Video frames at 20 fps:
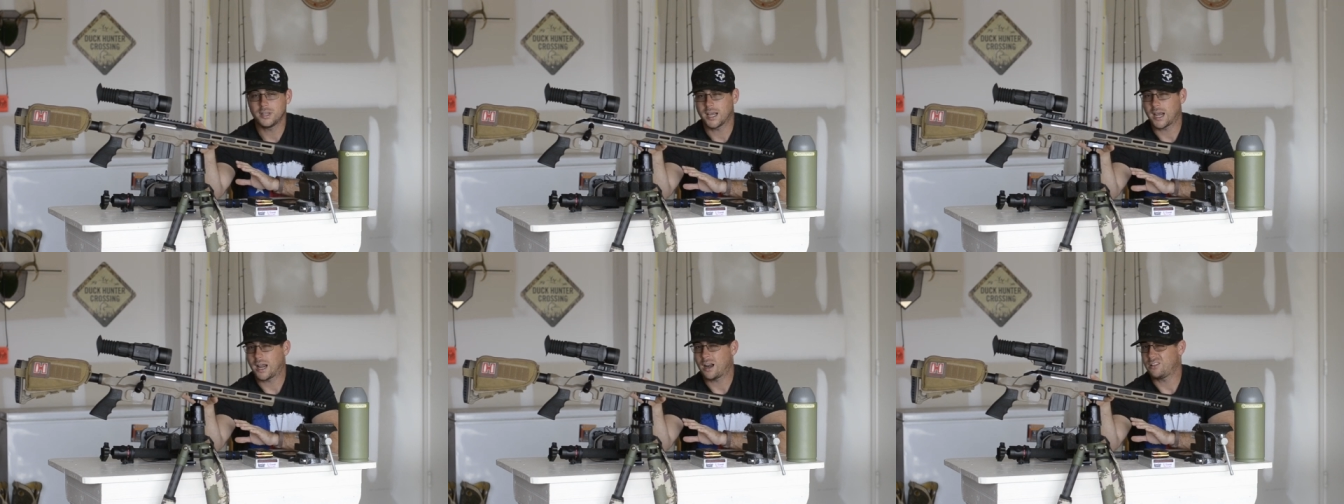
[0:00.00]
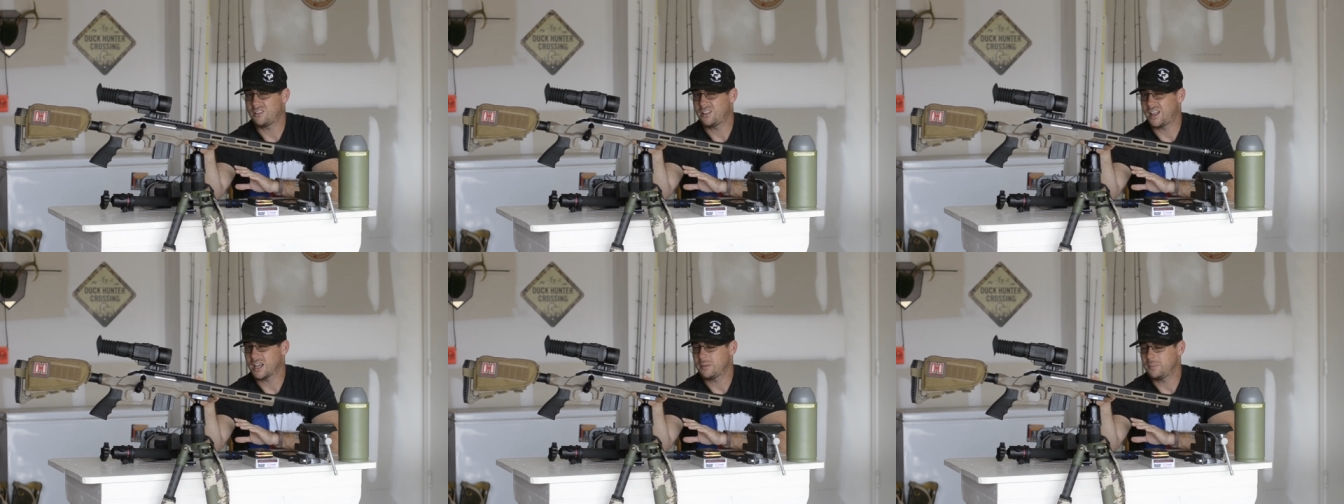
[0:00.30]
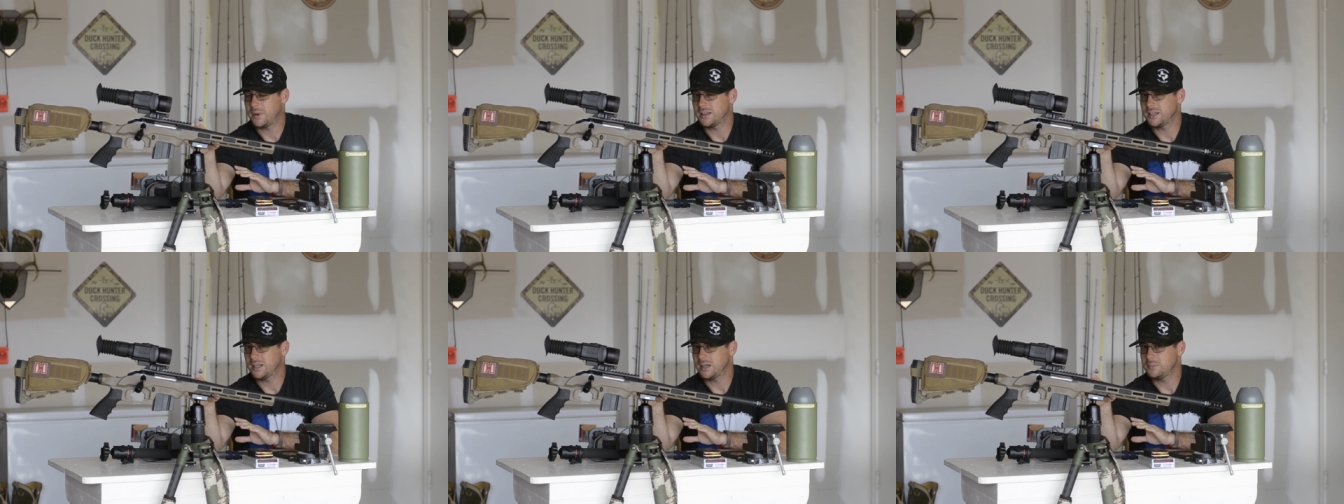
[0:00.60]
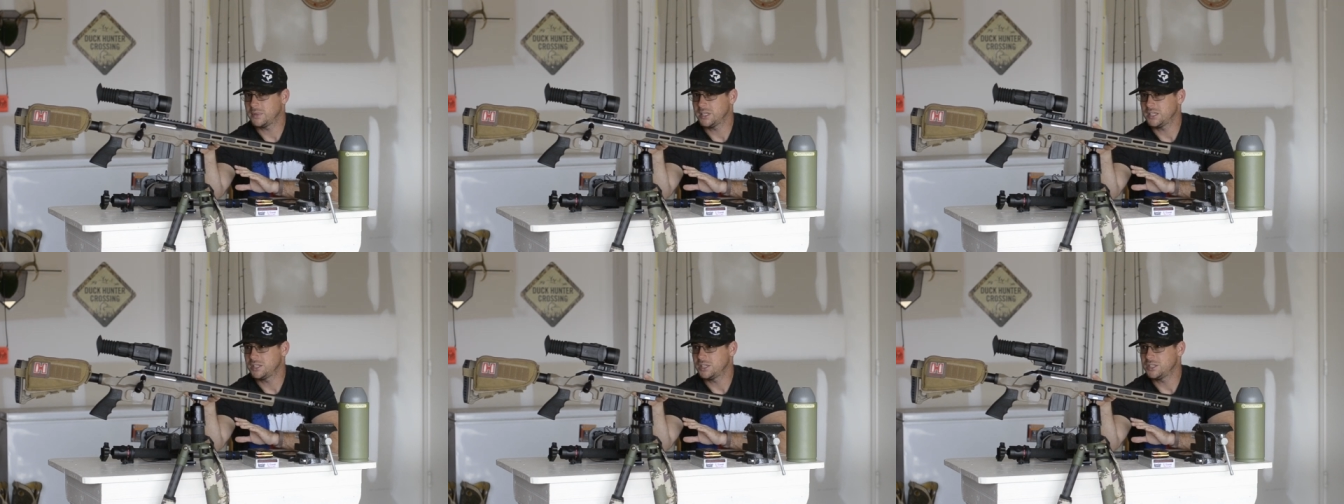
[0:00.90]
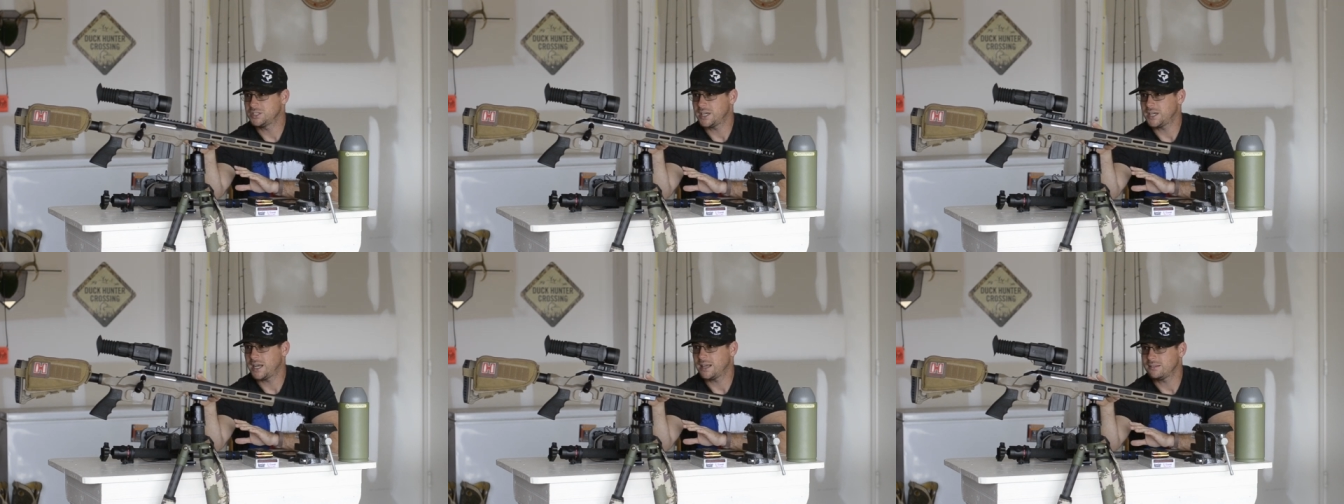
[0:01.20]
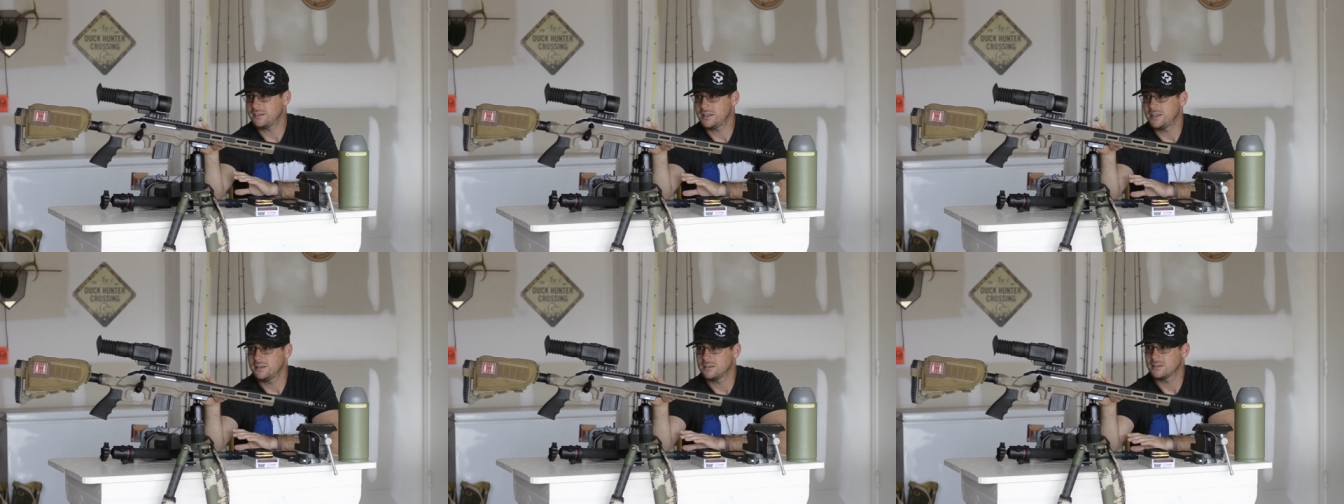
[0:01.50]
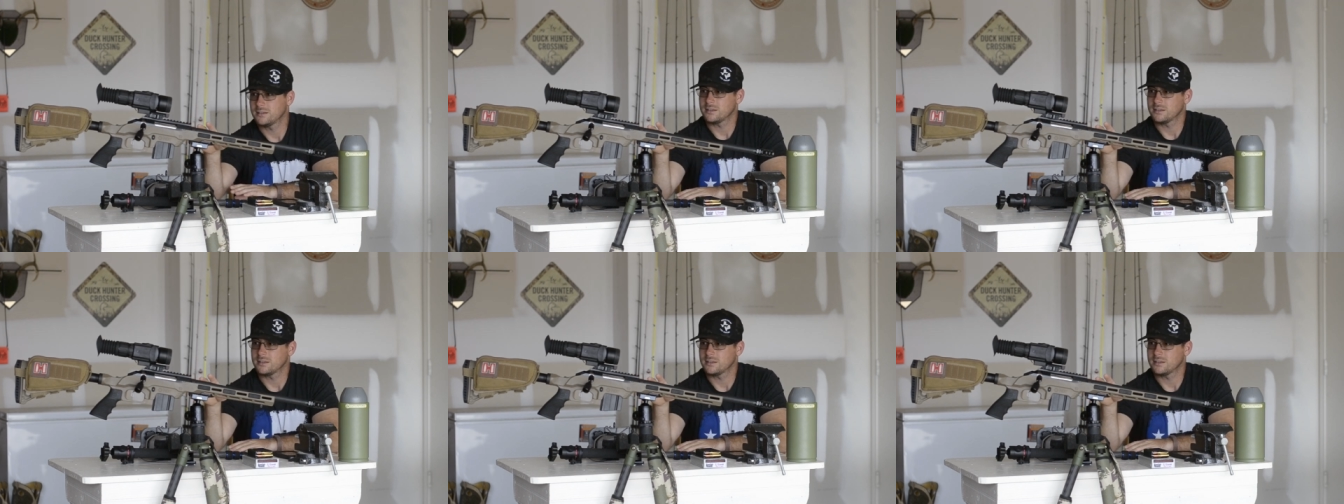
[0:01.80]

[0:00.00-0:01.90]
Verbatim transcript: The only thing I don't like about the MDT